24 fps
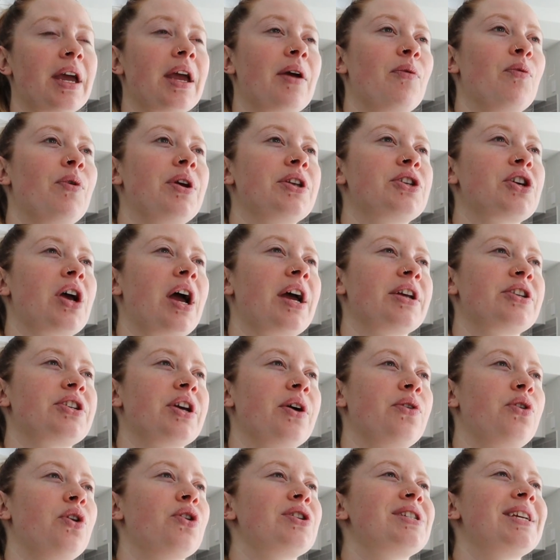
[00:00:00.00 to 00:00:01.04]
which I
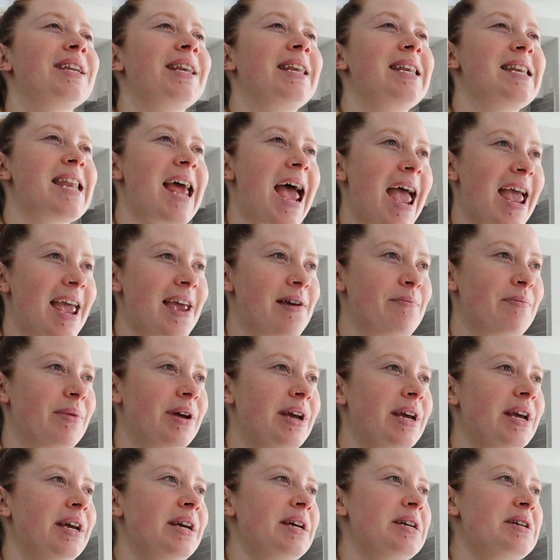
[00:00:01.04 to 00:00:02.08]
shall not name,
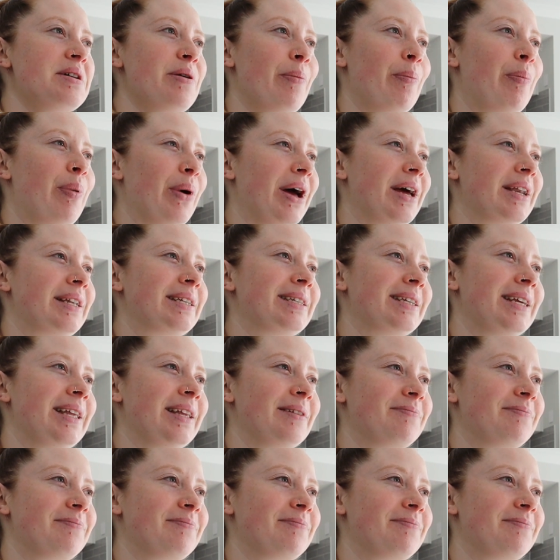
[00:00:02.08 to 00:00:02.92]
but